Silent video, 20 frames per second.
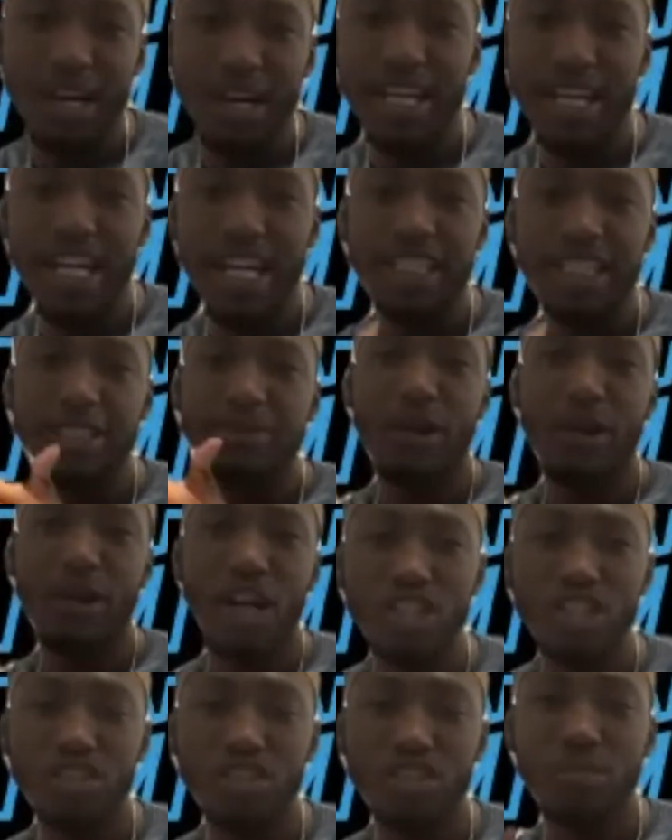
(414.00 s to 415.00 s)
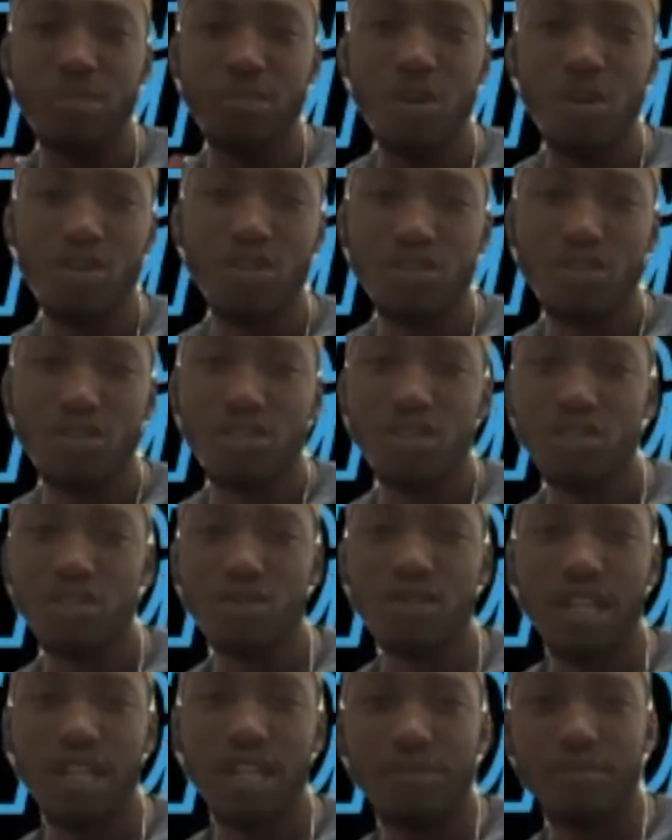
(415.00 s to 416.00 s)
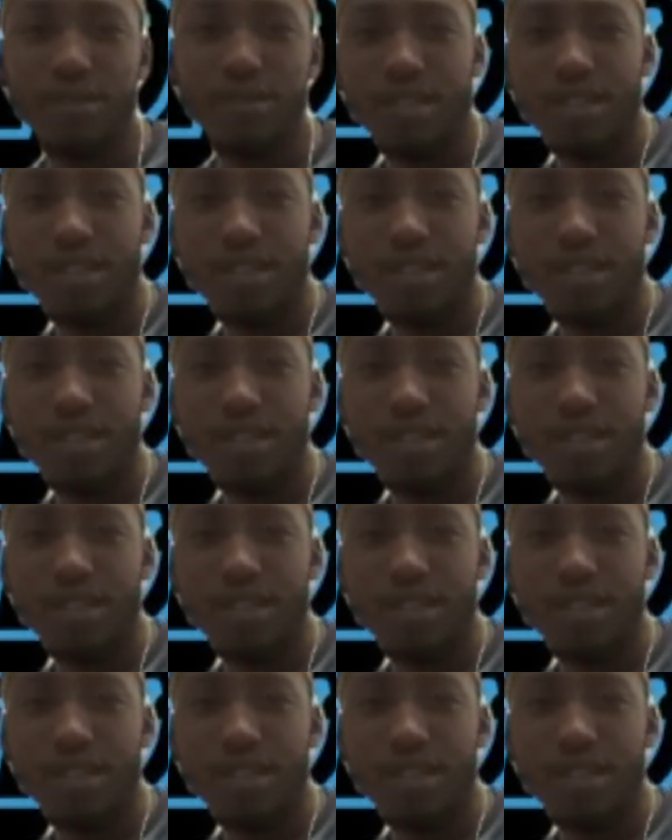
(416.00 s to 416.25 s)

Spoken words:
that inspires you the most? Who would that be?